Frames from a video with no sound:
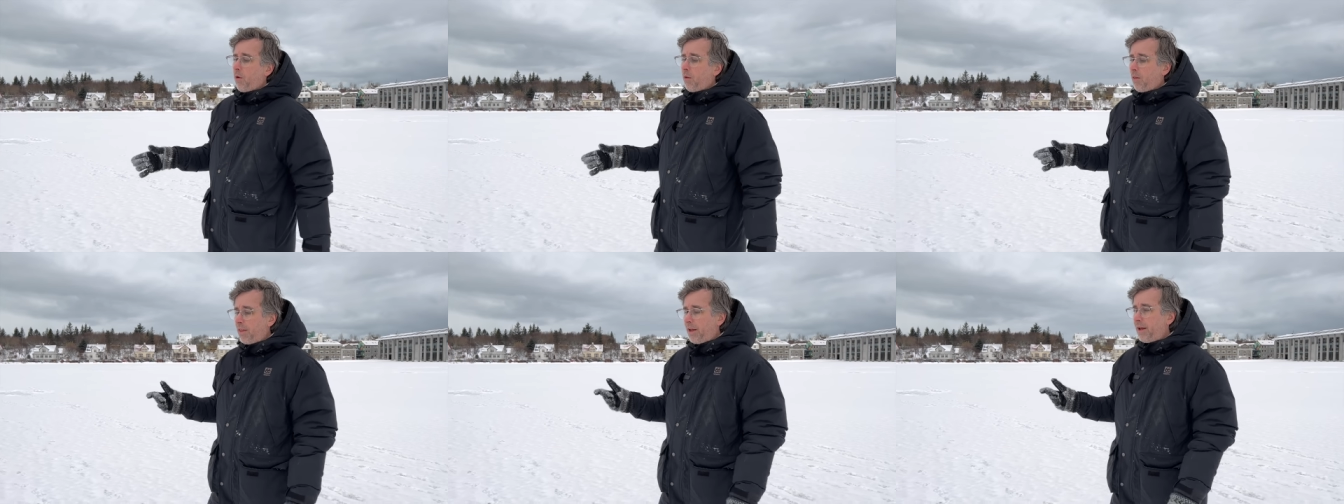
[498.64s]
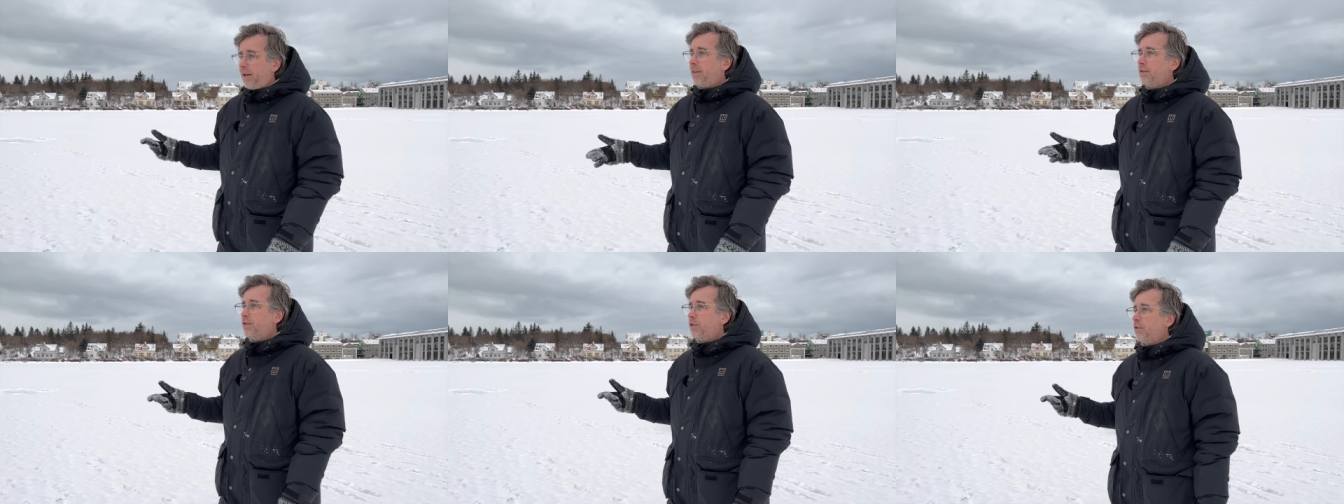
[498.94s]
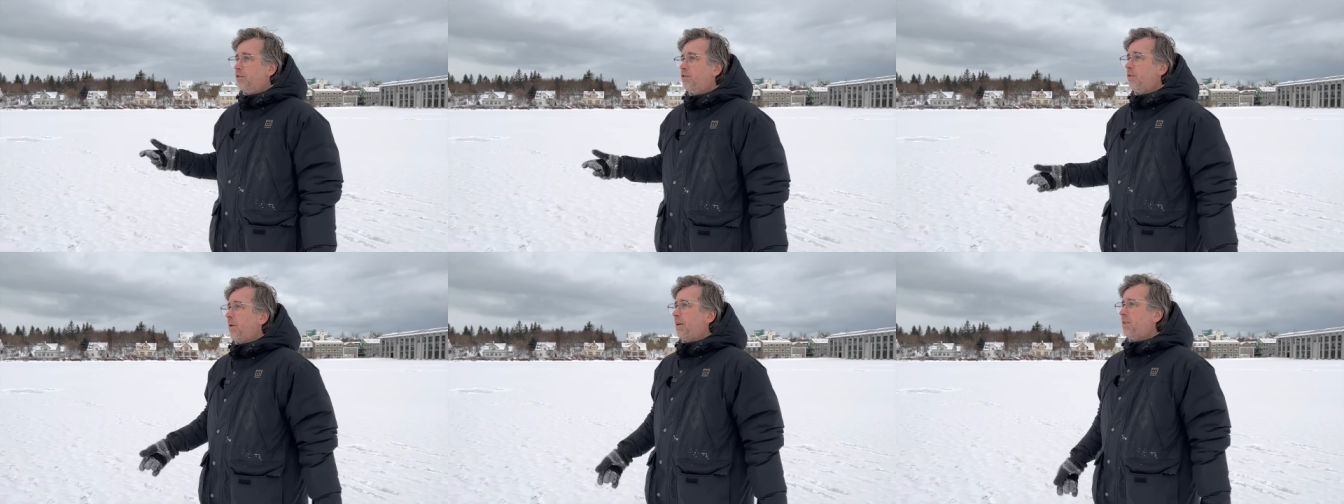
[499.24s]
the, the
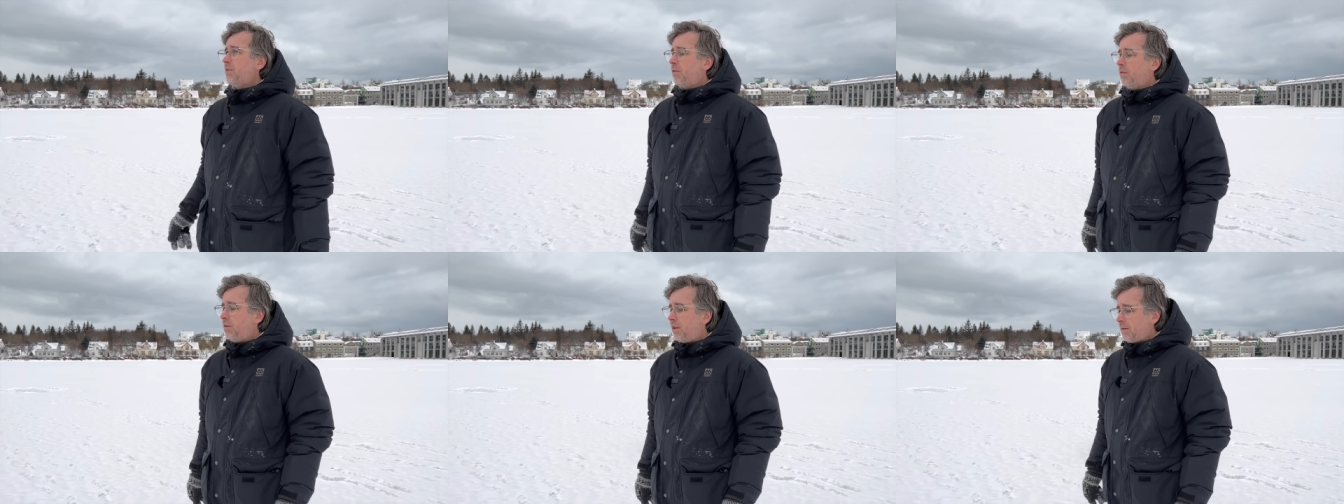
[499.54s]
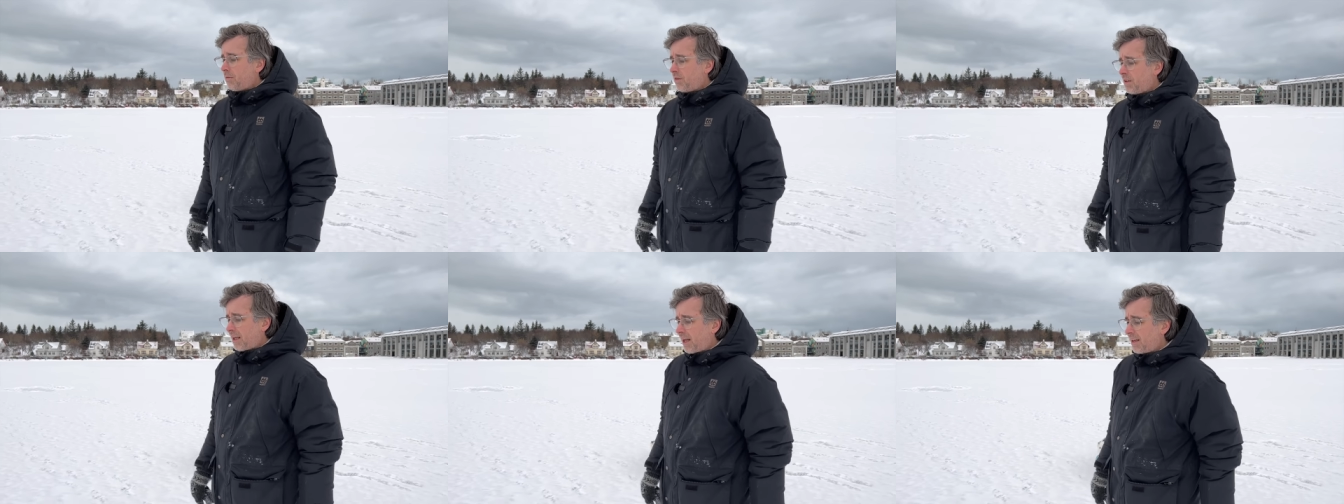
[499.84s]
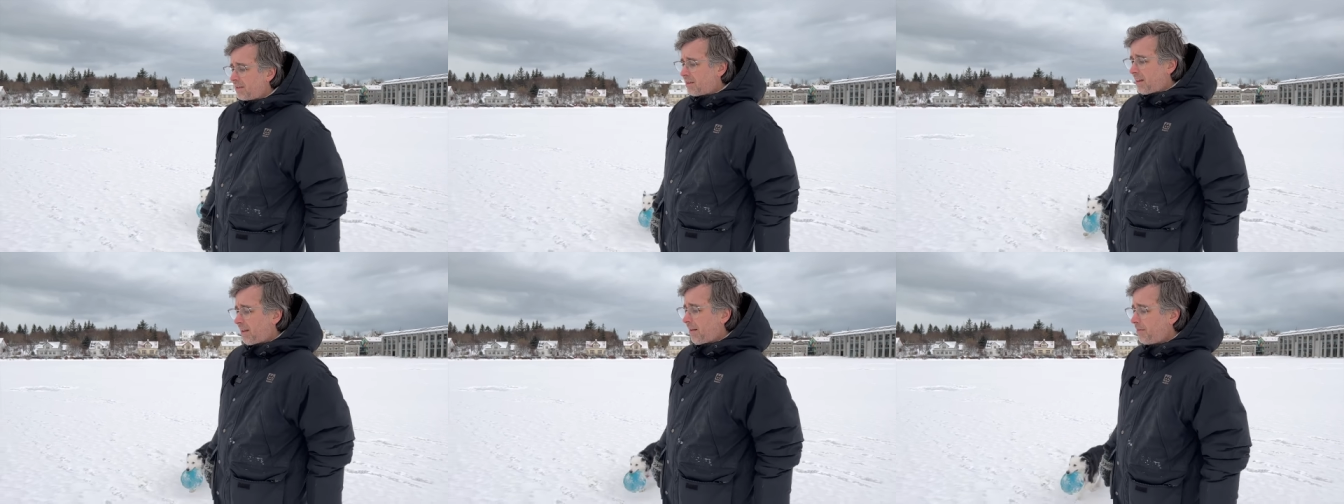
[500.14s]
search and rescue teams in
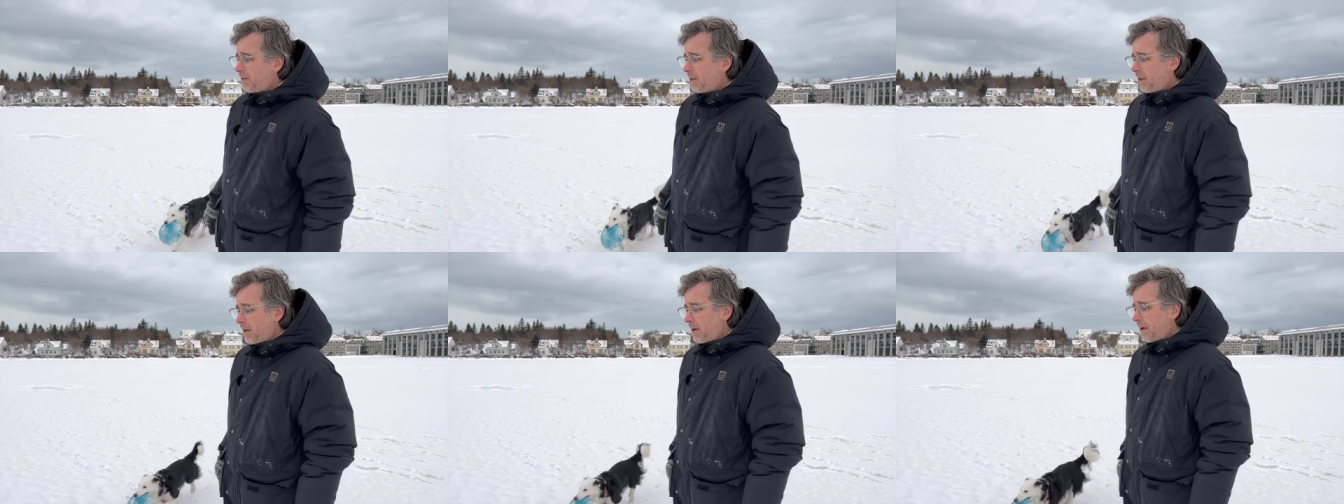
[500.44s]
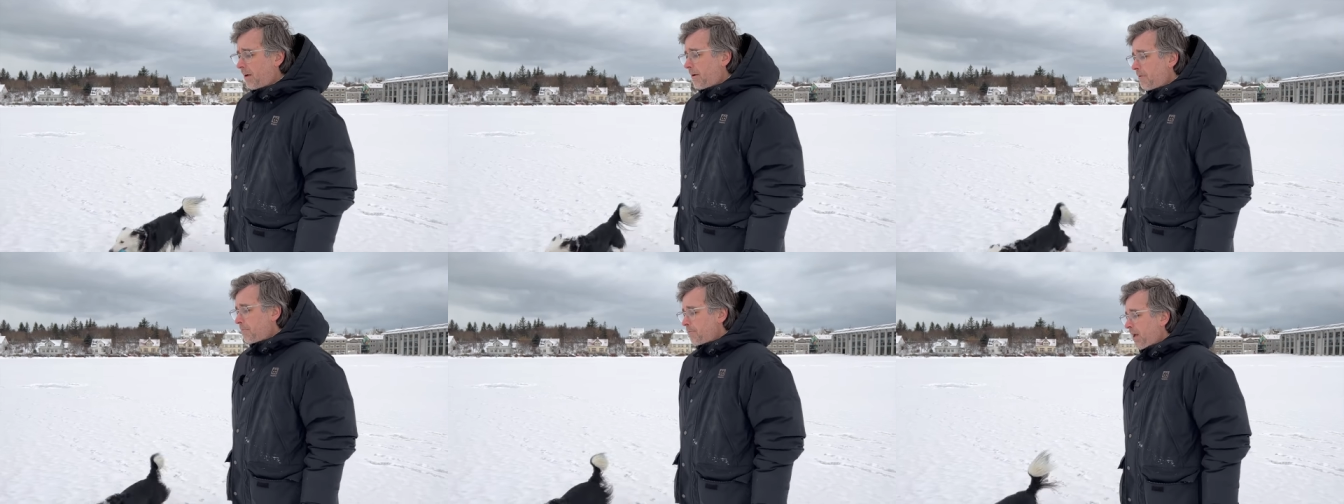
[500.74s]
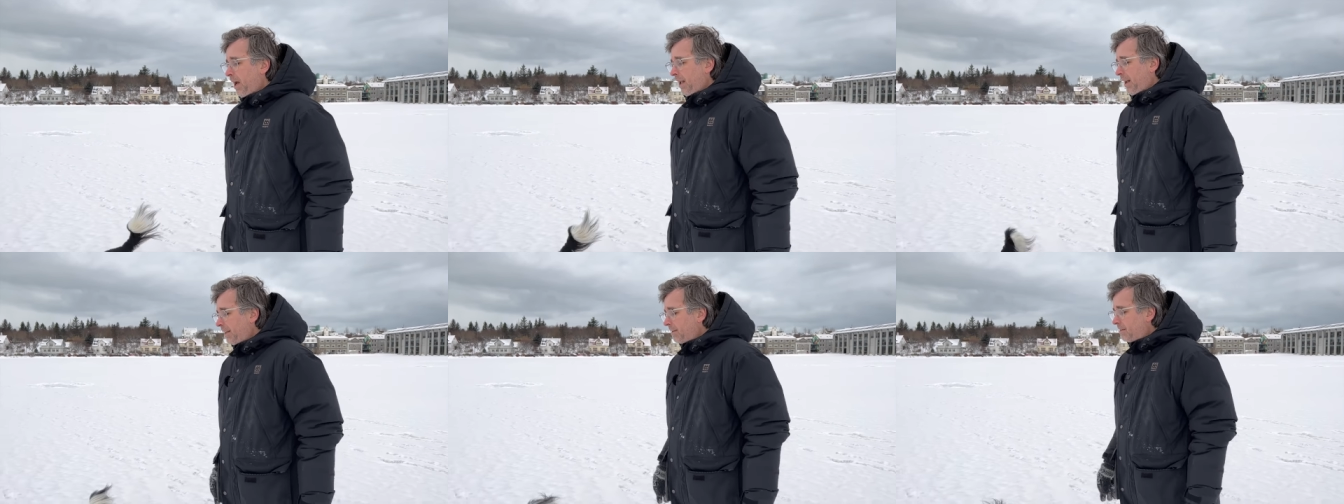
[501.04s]
Iceland,
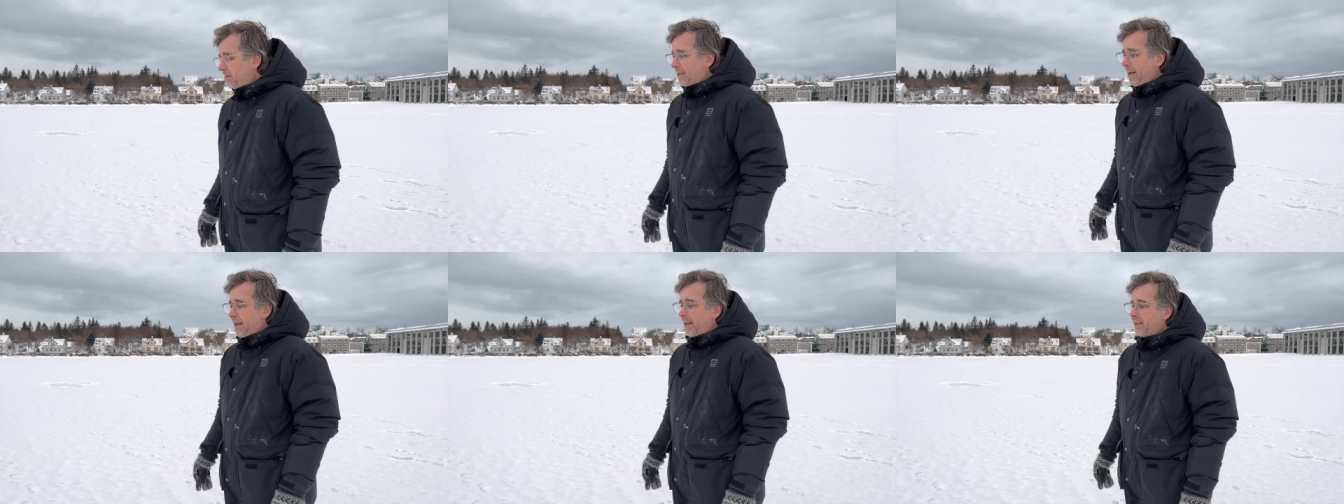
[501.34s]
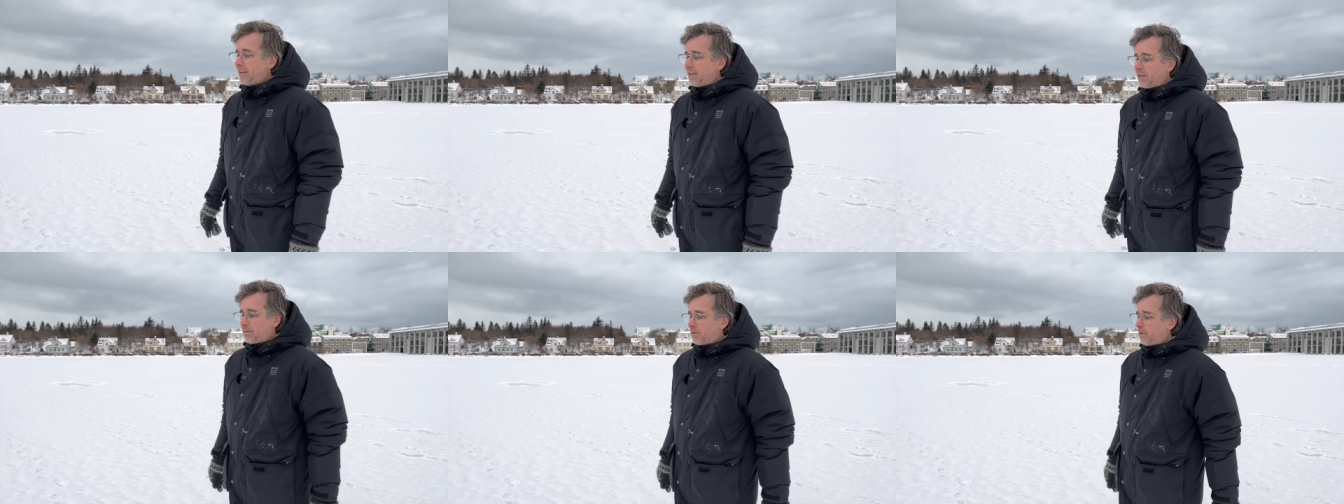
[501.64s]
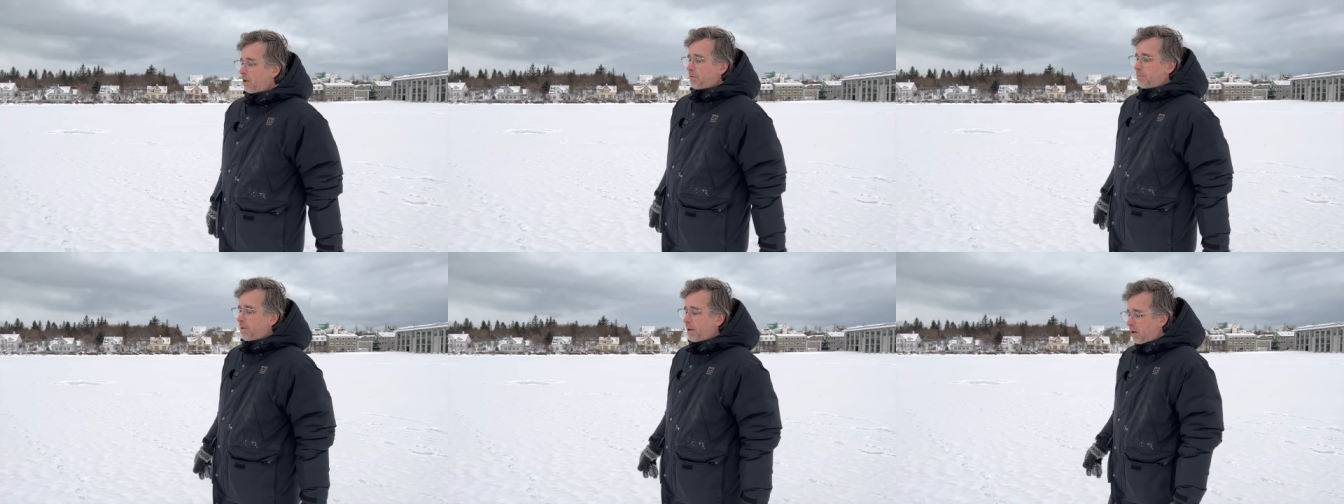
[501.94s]
and let's say it's
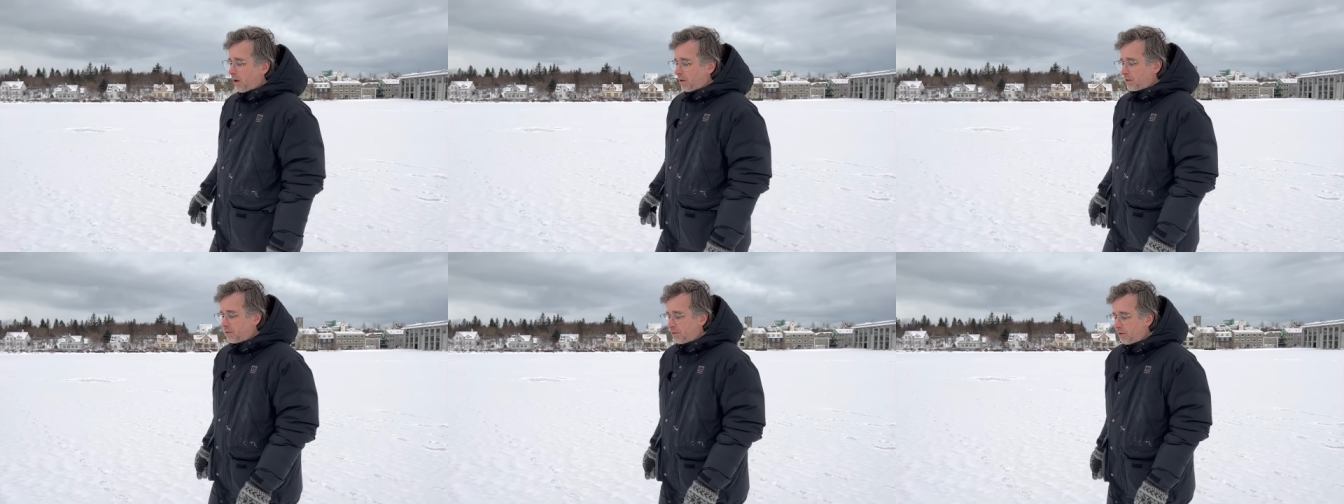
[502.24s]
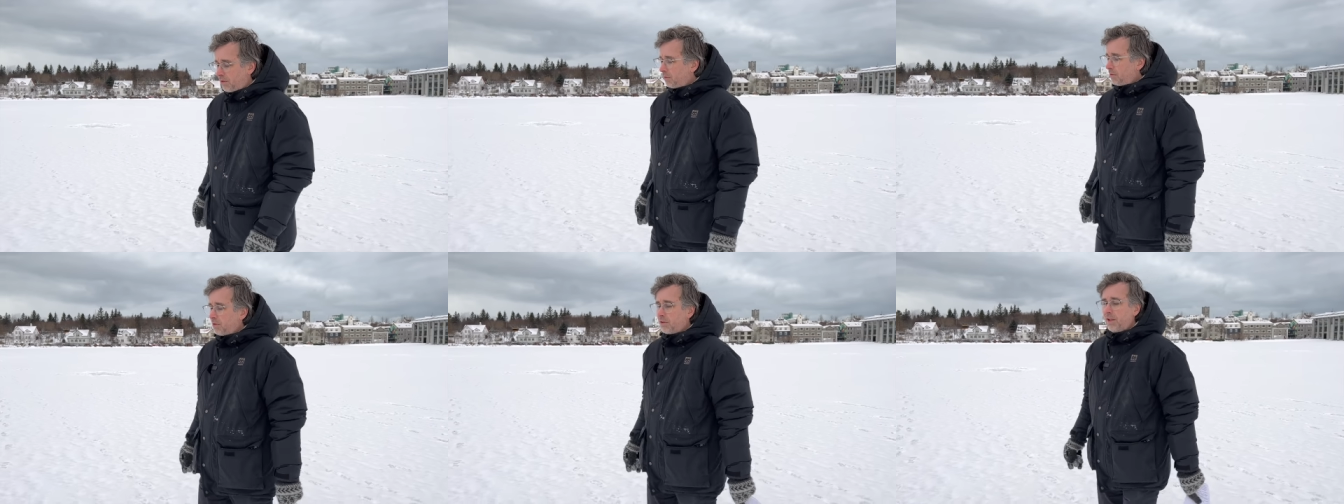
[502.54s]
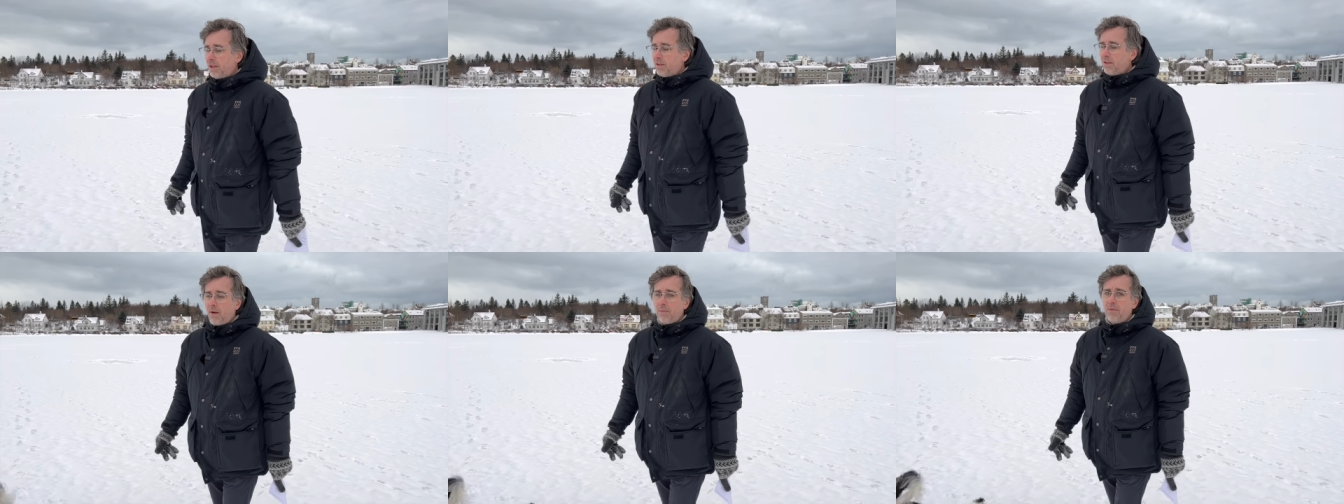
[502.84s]
just because you, you
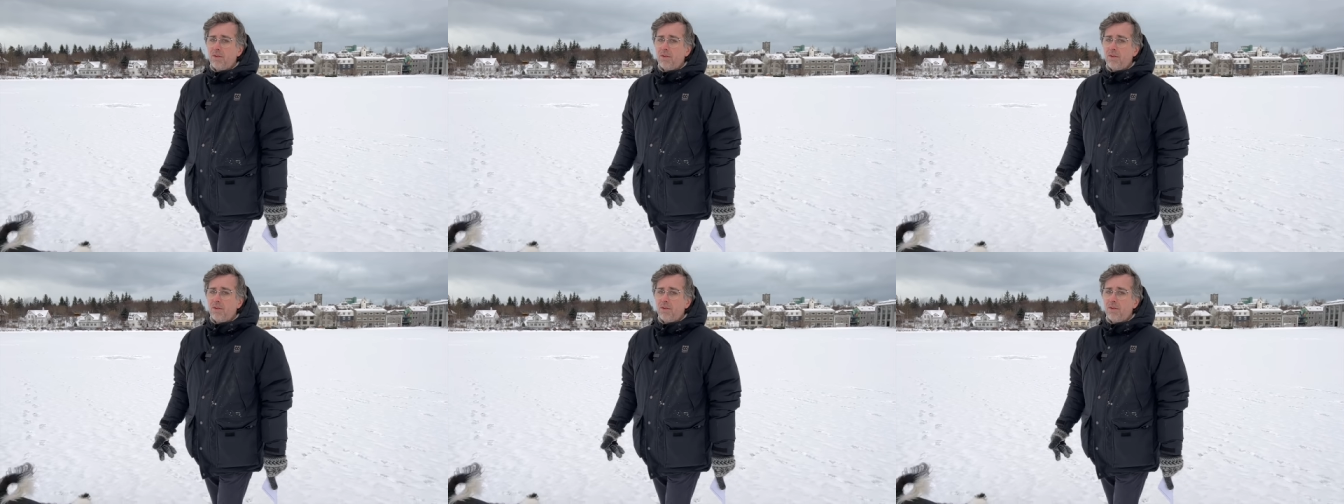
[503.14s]
did something